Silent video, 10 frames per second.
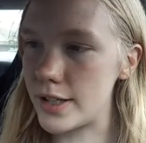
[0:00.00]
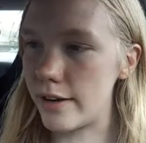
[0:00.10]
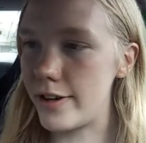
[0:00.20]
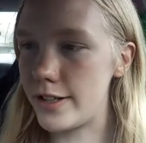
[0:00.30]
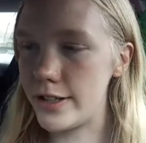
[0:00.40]
It's
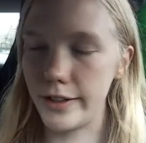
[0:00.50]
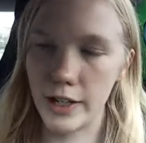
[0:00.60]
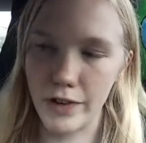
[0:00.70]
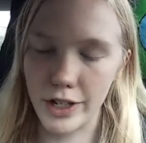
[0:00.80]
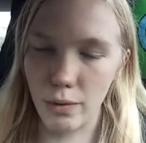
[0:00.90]
not facing the
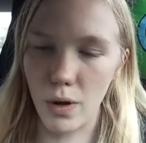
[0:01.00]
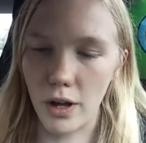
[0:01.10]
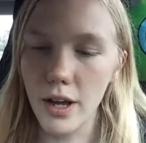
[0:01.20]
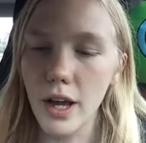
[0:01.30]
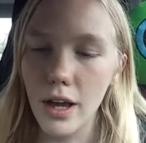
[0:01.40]
ceiling, facing the
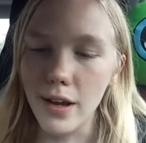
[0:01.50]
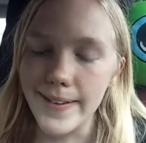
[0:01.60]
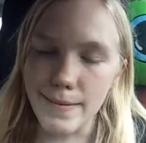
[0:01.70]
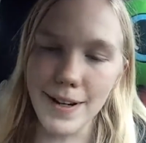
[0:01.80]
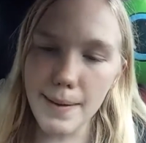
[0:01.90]
wall.
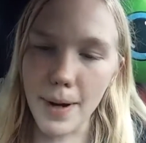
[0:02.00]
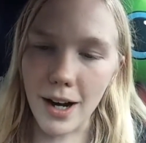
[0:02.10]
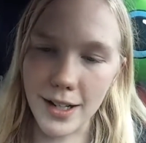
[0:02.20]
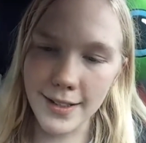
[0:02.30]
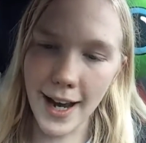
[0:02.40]
So I'm in the
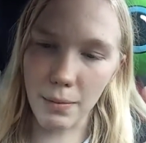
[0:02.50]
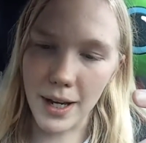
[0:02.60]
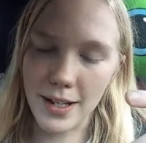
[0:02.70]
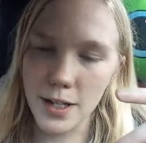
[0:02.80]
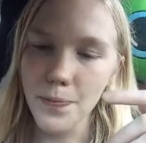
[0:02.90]
box
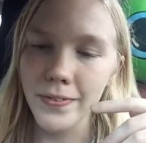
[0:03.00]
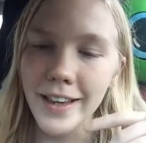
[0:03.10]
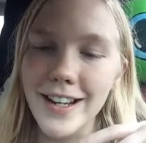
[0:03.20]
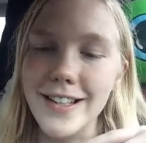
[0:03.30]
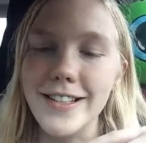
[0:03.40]
sideways.
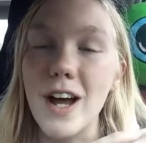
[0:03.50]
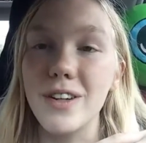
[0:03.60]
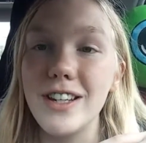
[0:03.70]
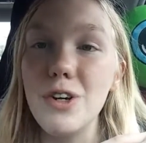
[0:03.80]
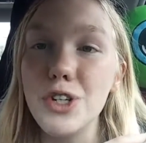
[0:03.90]
He says,
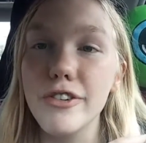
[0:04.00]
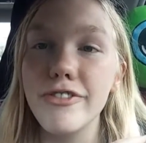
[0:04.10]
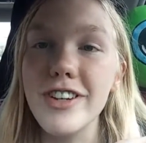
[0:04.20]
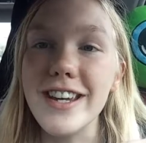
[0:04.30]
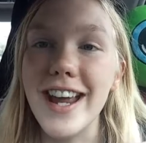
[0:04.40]
now use your
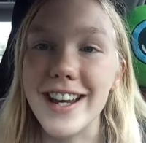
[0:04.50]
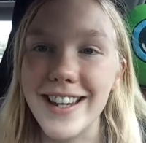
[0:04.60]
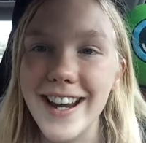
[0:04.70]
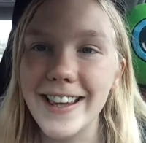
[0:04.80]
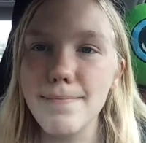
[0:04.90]
feet
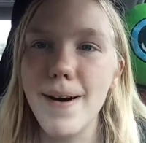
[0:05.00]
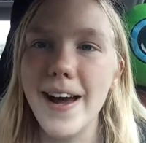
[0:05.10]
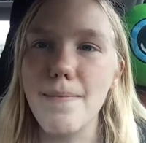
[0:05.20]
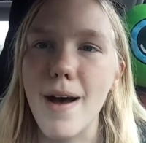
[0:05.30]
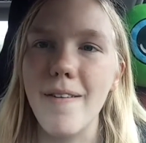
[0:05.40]
and kick the
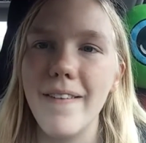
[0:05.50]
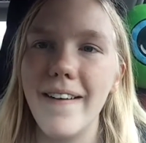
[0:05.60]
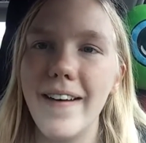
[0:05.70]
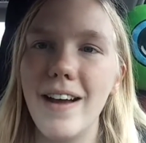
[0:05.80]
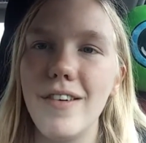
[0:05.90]
bottom out.
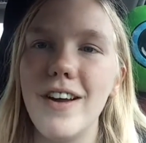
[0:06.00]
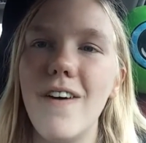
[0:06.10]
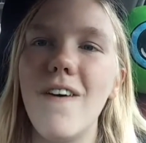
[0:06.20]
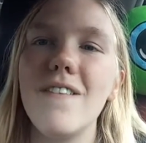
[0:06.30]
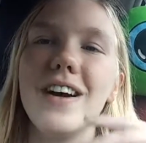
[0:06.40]
And I'm like,
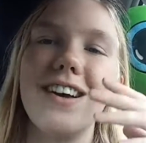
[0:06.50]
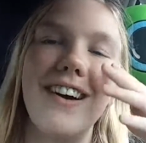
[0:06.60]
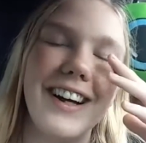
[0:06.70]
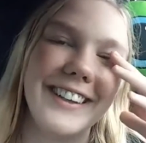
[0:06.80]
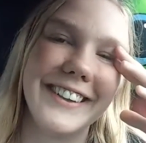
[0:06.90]
oh my
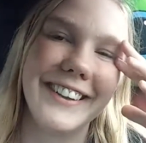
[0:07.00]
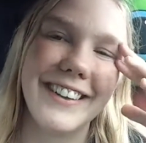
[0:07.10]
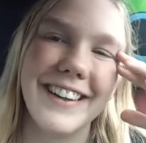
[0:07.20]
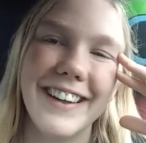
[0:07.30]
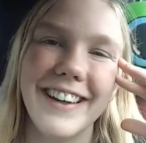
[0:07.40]
gosh.
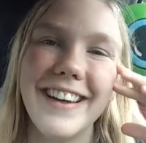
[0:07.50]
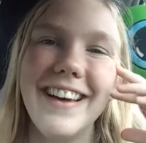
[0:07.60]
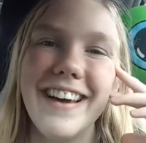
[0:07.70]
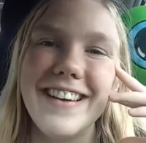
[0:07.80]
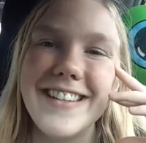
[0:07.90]

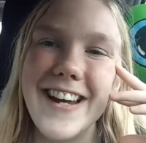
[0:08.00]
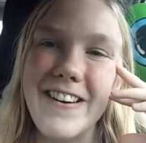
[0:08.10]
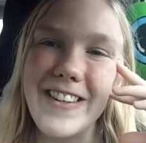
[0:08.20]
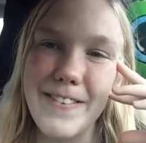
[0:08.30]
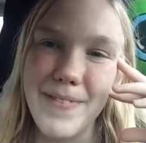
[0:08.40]
So
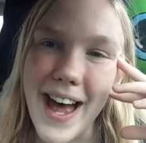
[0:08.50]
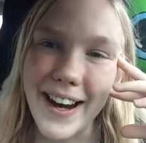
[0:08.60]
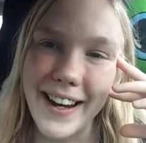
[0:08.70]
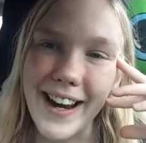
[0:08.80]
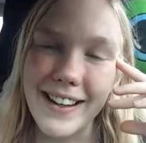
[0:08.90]
I was in the
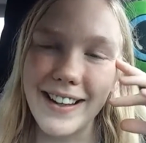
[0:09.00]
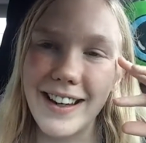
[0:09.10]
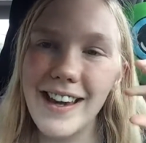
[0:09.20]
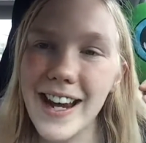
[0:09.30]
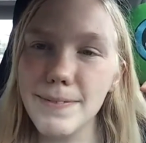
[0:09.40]
back and I
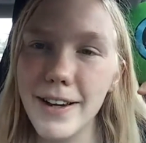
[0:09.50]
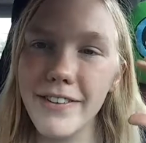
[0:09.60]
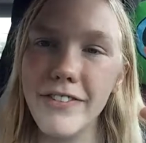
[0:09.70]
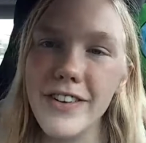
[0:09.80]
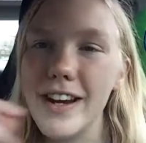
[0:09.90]
kicked my
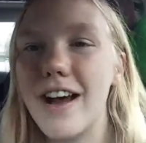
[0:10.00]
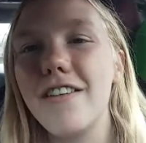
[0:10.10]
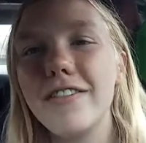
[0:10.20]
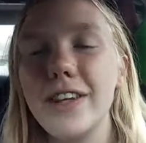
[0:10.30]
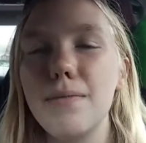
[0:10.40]
feet
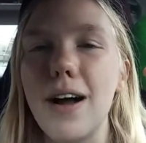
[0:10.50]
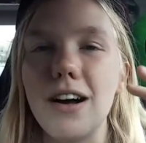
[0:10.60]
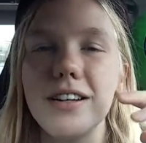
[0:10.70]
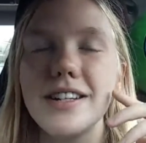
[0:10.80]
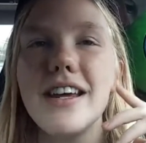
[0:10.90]
out through the box.